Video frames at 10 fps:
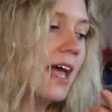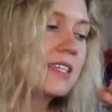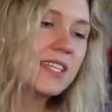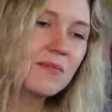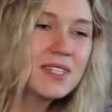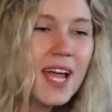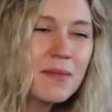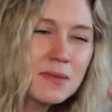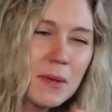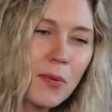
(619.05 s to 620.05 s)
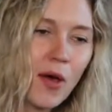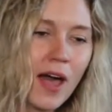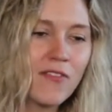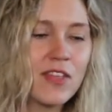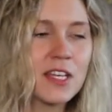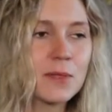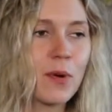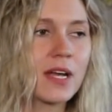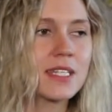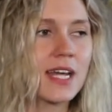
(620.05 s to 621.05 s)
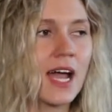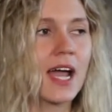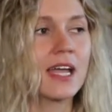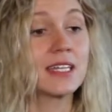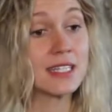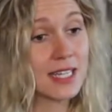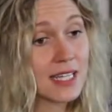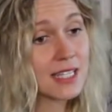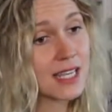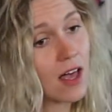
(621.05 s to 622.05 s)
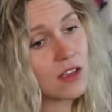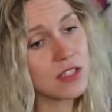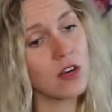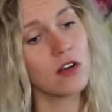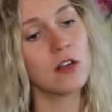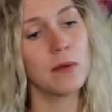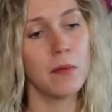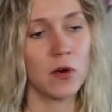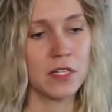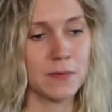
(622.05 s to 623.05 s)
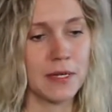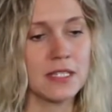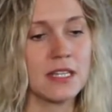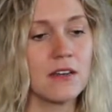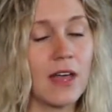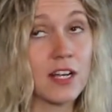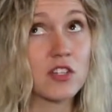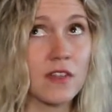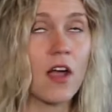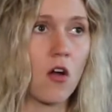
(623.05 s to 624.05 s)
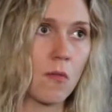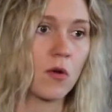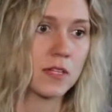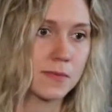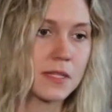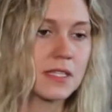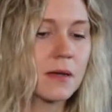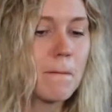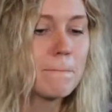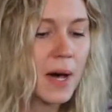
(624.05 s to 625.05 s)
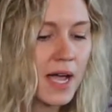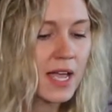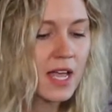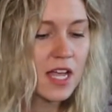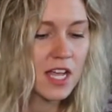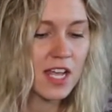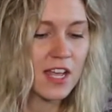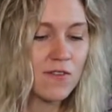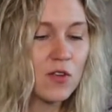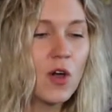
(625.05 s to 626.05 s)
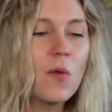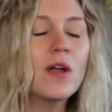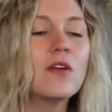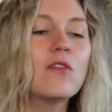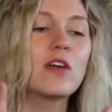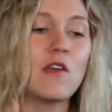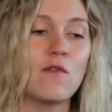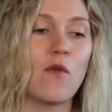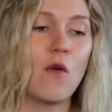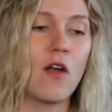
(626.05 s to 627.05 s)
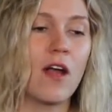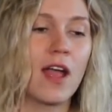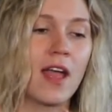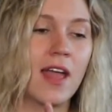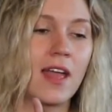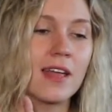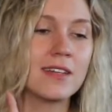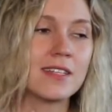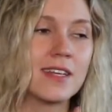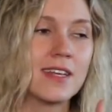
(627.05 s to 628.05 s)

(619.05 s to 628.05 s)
Sometimes people have things priced high. Estate sales are a little bit more expensive. Actually, they are more expensive. But if you know what you're looking for and